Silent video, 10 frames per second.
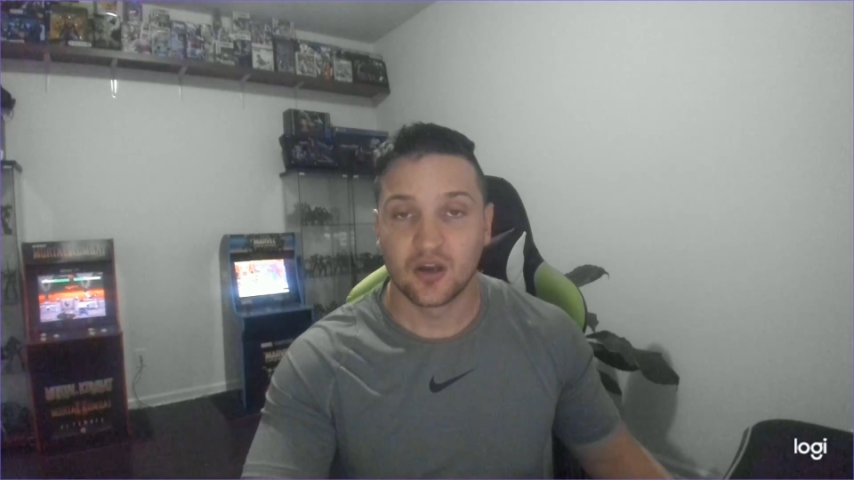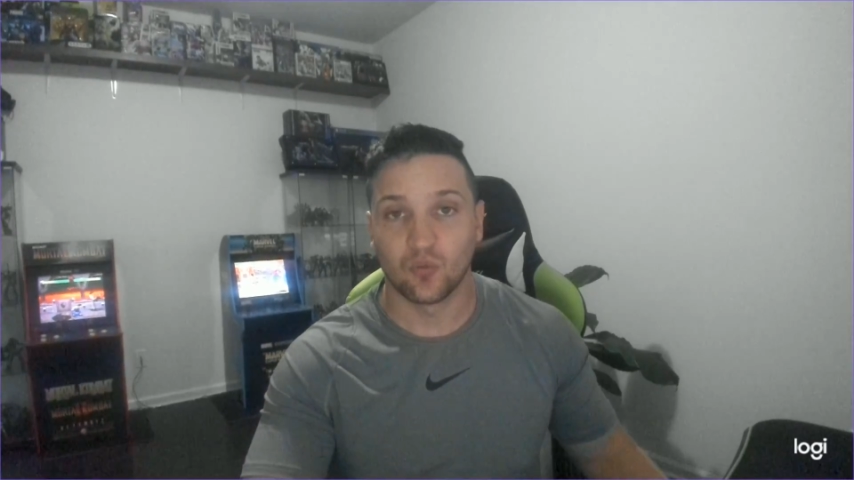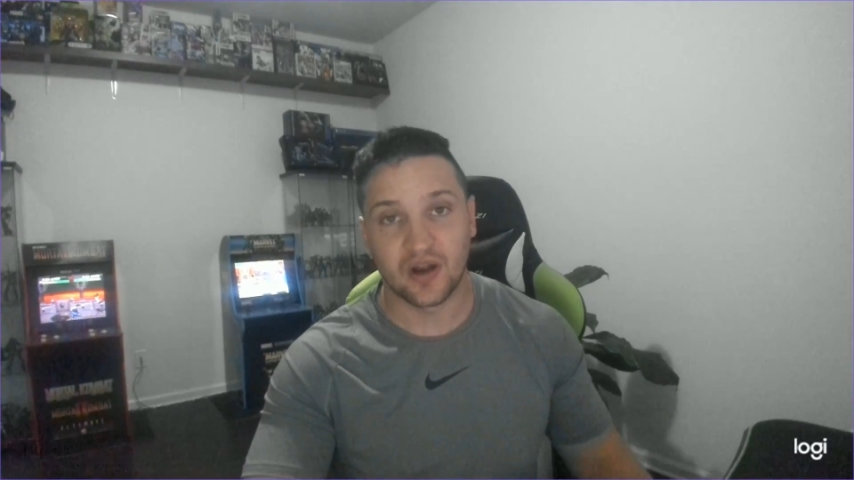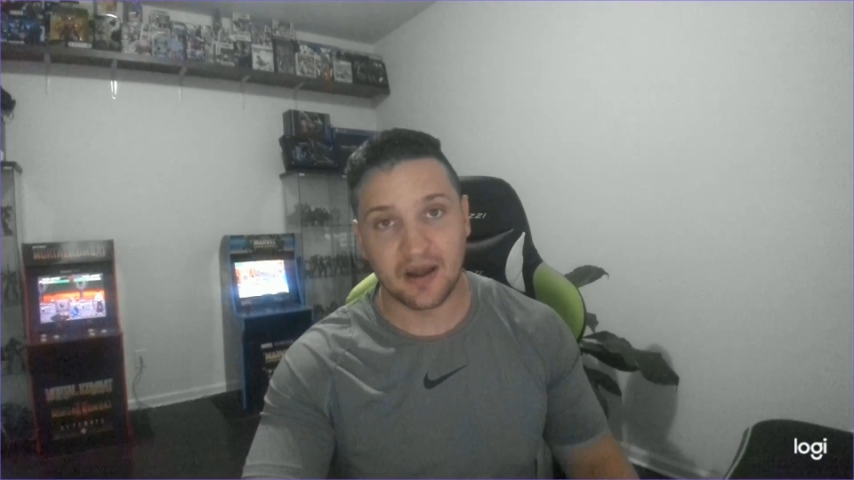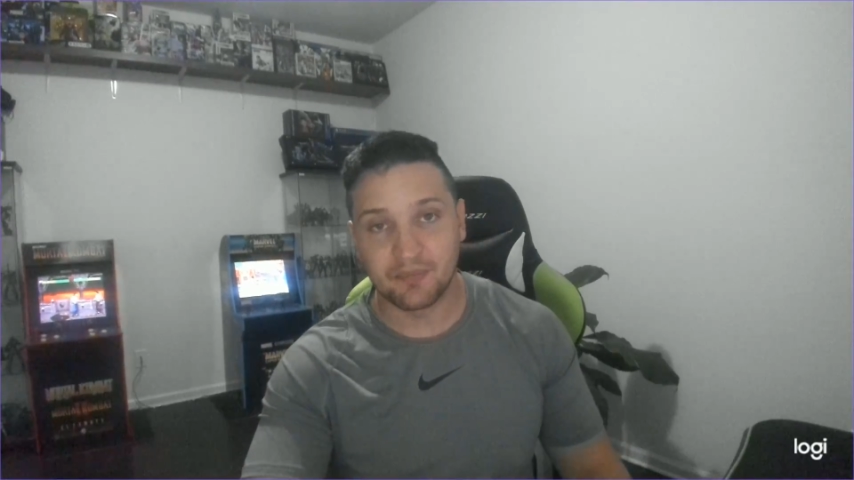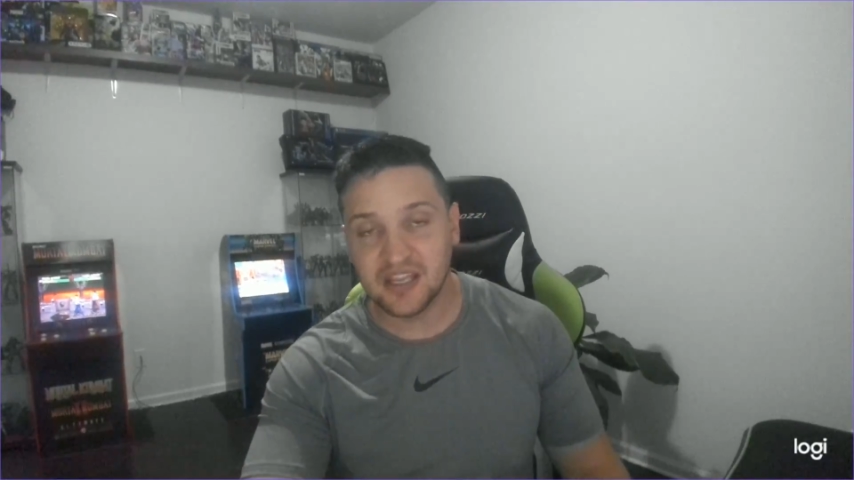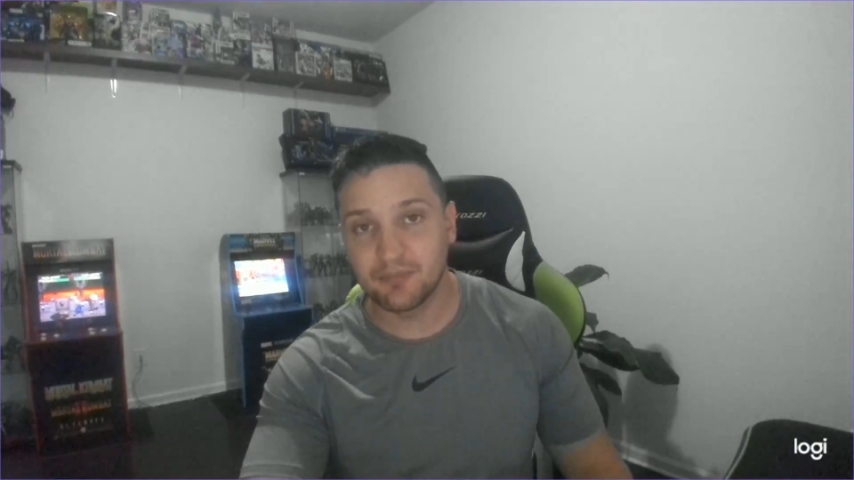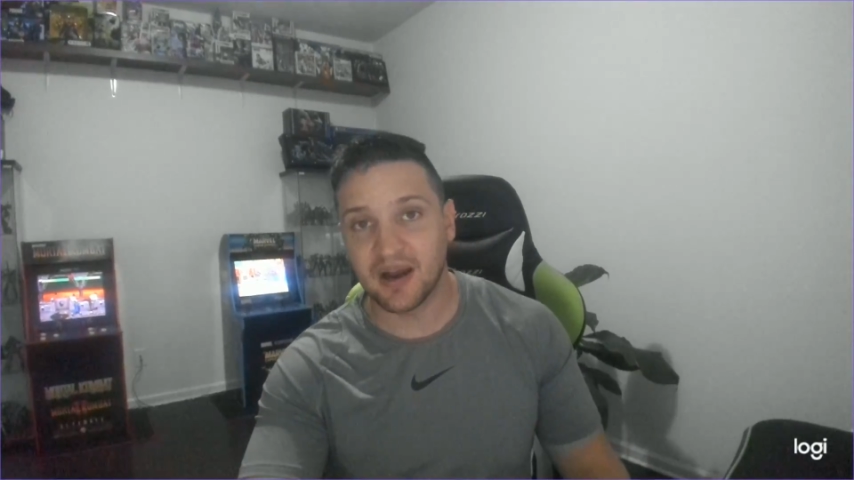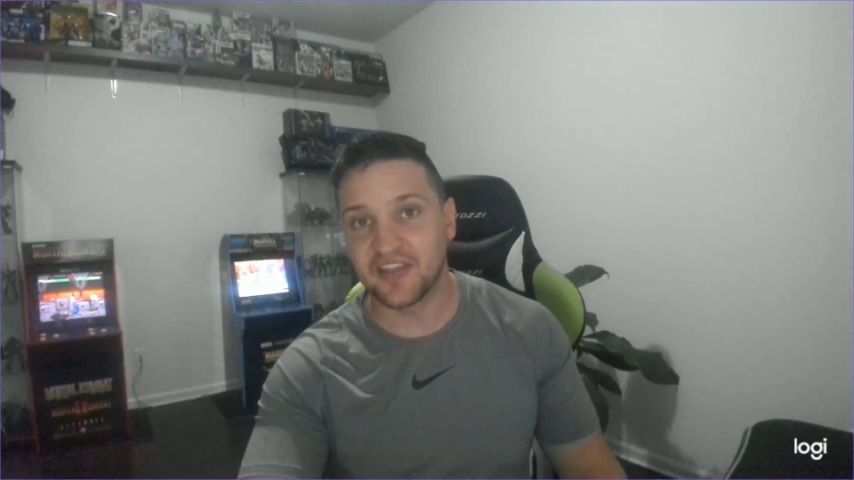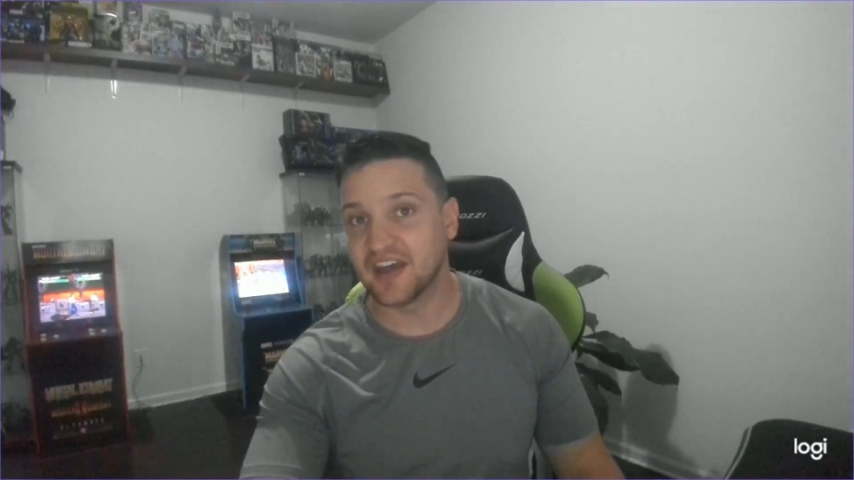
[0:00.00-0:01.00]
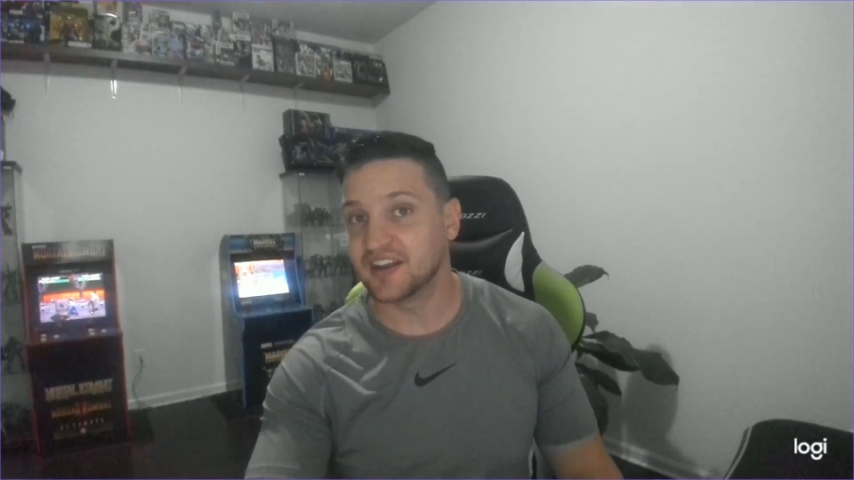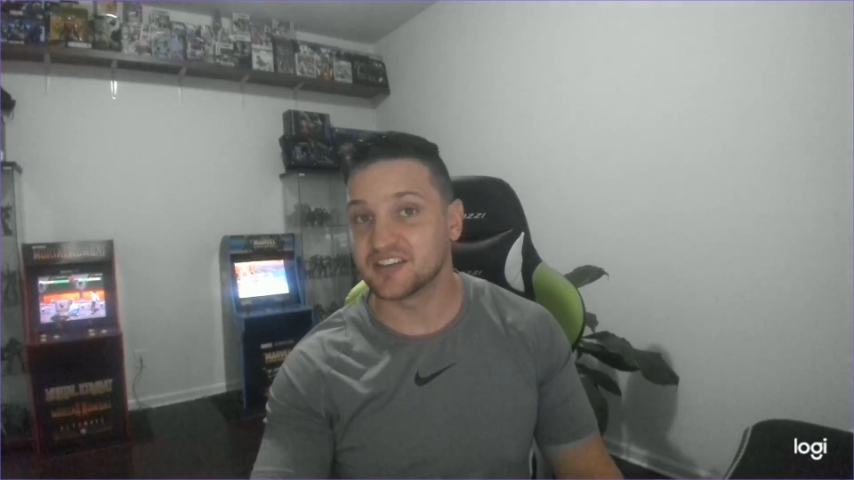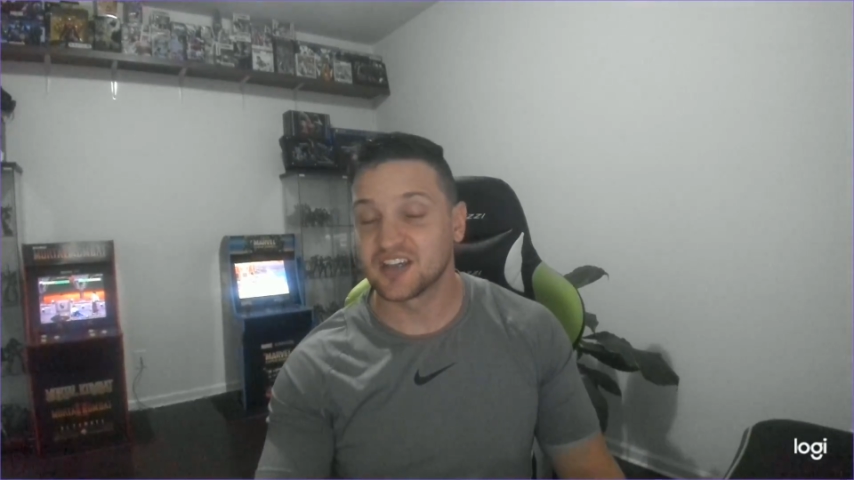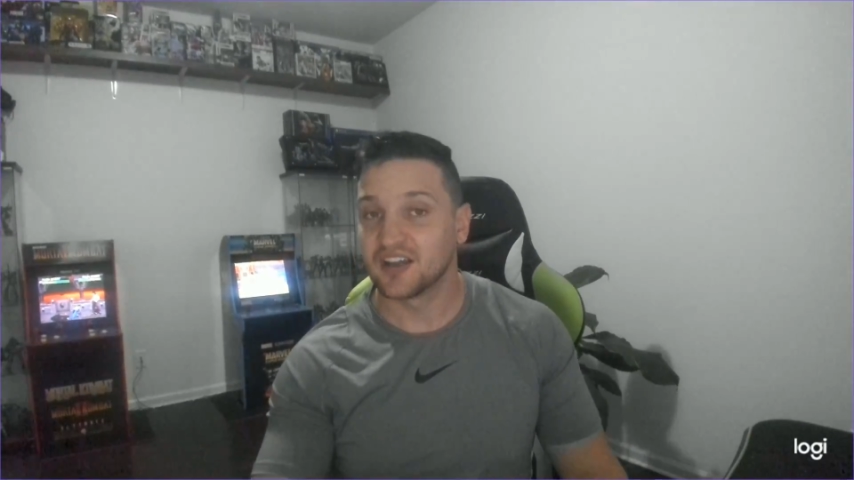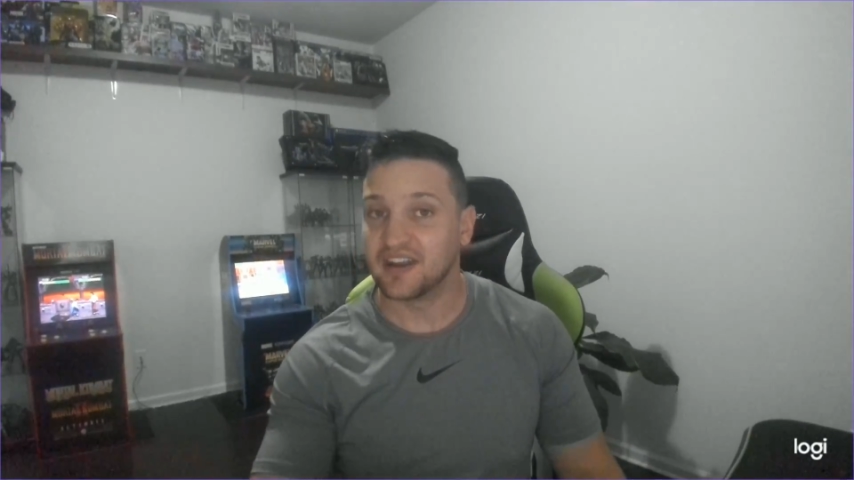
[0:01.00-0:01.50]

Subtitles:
What I mean by that is